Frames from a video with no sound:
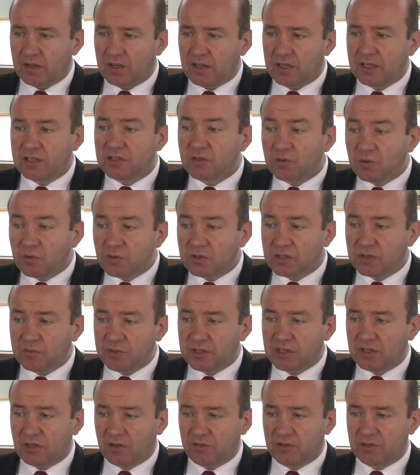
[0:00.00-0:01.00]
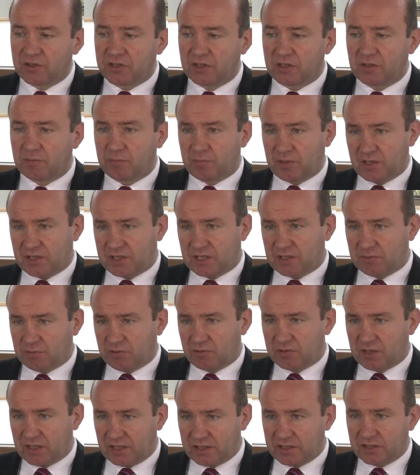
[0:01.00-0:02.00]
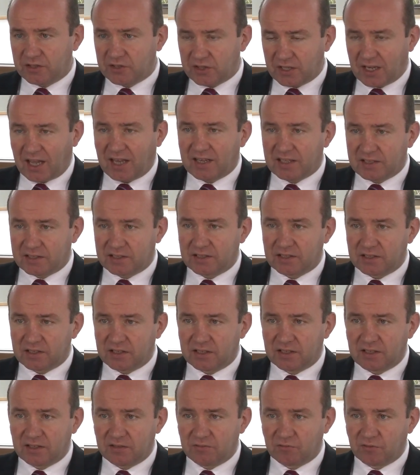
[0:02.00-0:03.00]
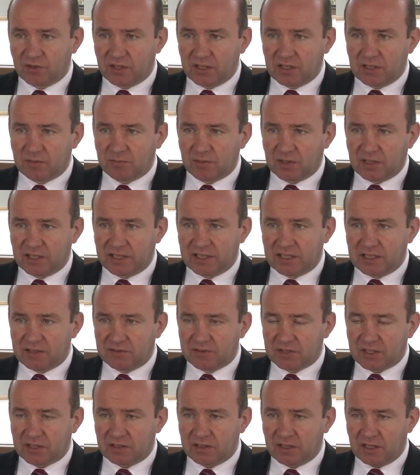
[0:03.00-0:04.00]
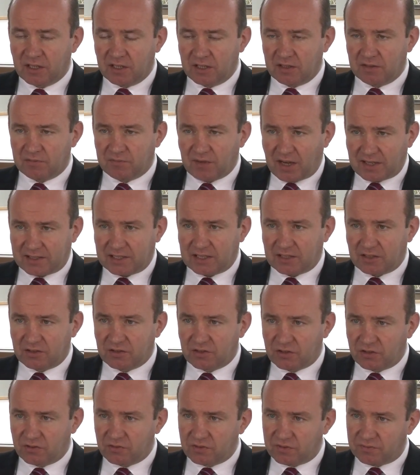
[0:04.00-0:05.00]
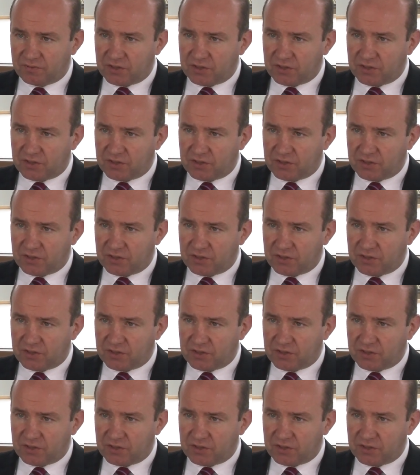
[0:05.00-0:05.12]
He's also encouraging episcopal collegiality. He really believes in Vatican II's